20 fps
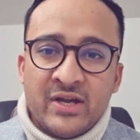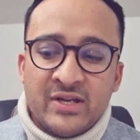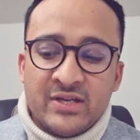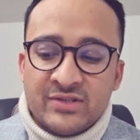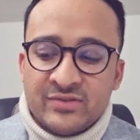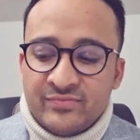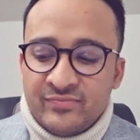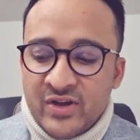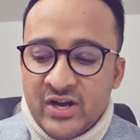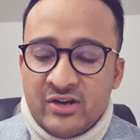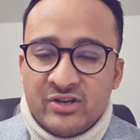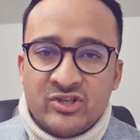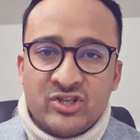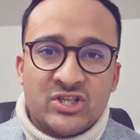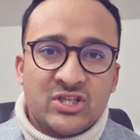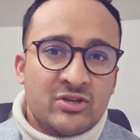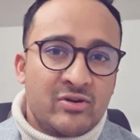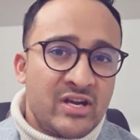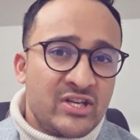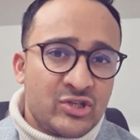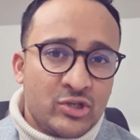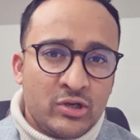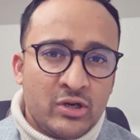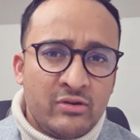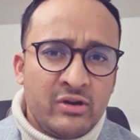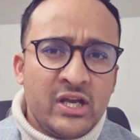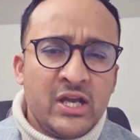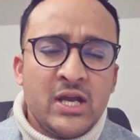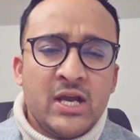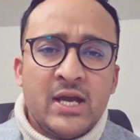very
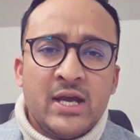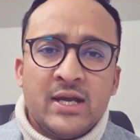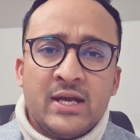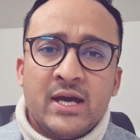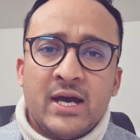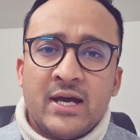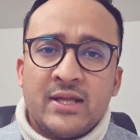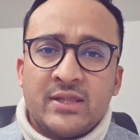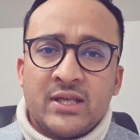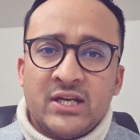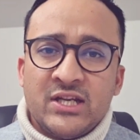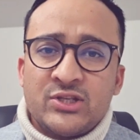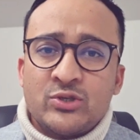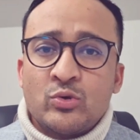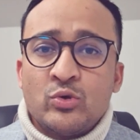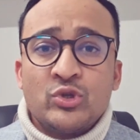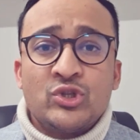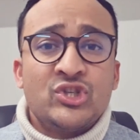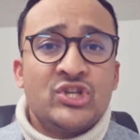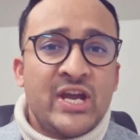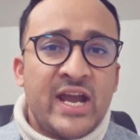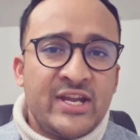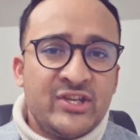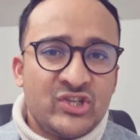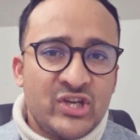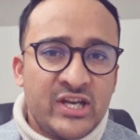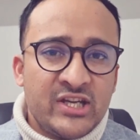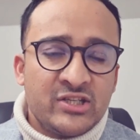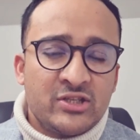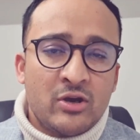discretionary. The list could change
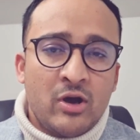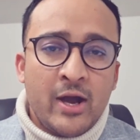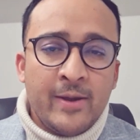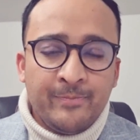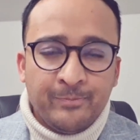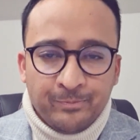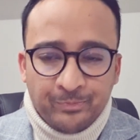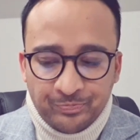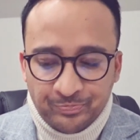anytime.